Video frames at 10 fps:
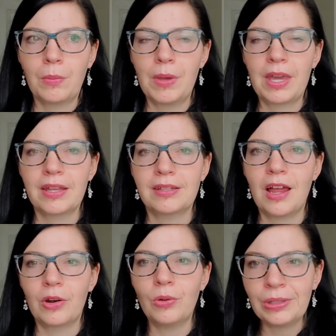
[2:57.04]
Because
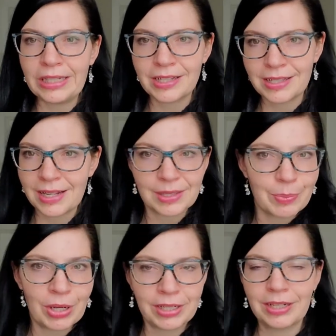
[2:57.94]
not only does that
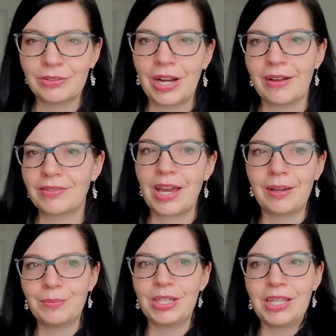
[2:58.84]
spot never have
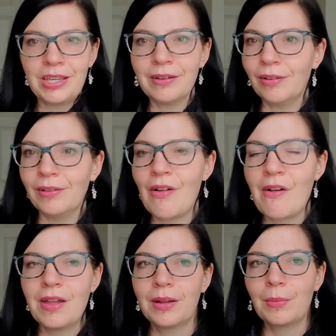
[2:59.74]
time to heal,
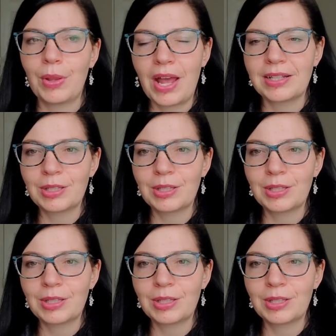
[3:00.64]
but that